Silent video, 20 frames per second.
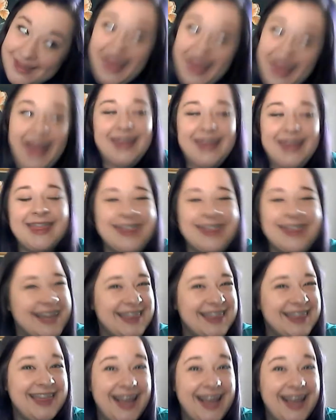I think
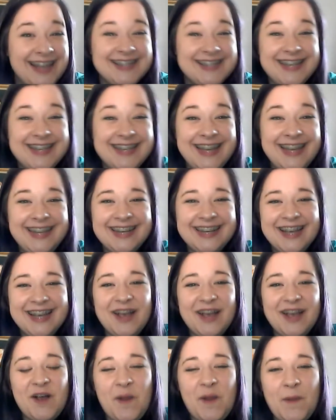that's it.
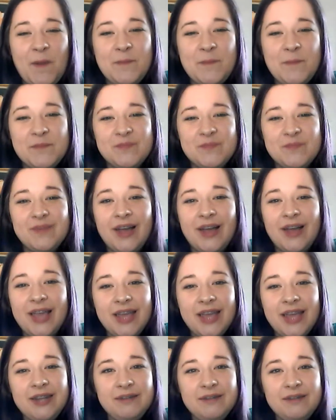
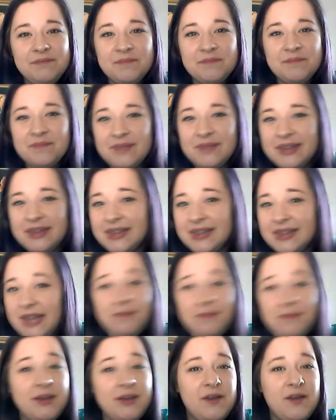Again, let
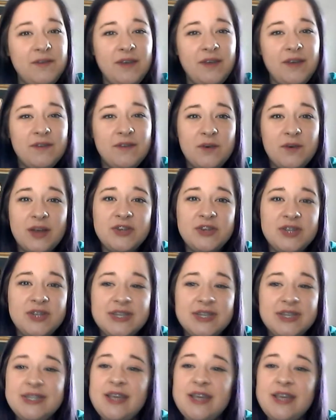me know if you have
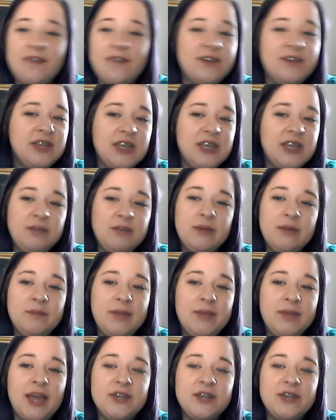questions. Definitely email
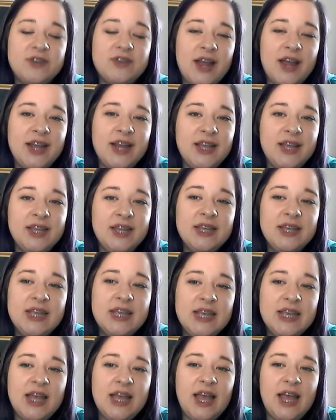me. I try to
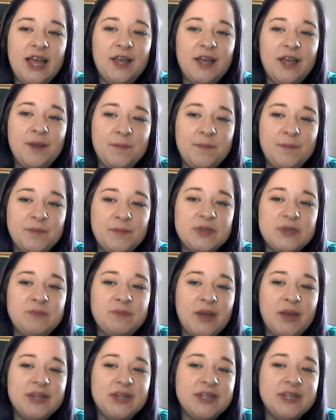
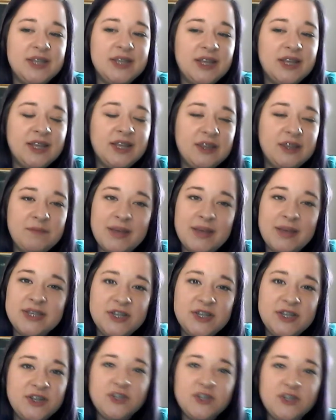respond to the
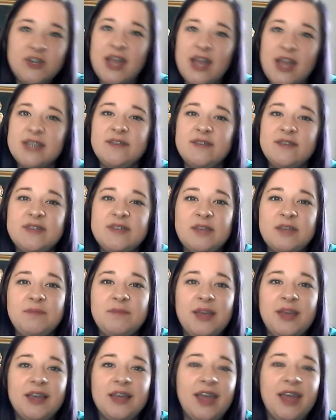messages you guys have sent
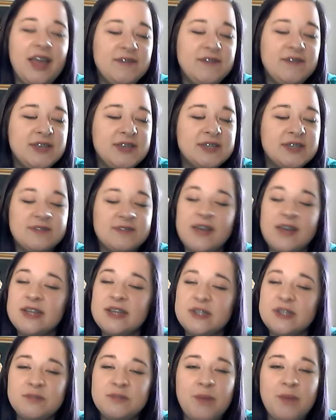me on Canvas as
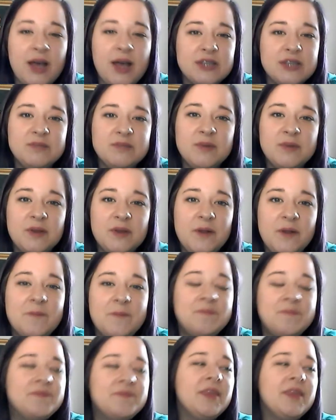fast as possible.
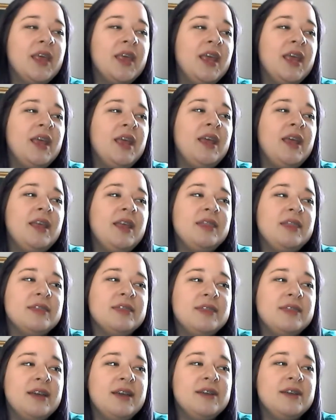
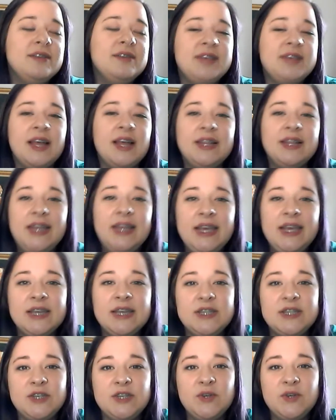There's a
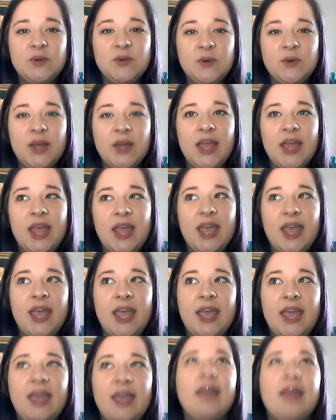link to
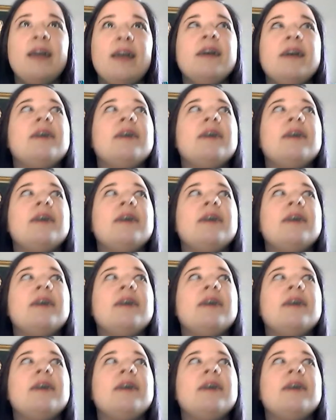a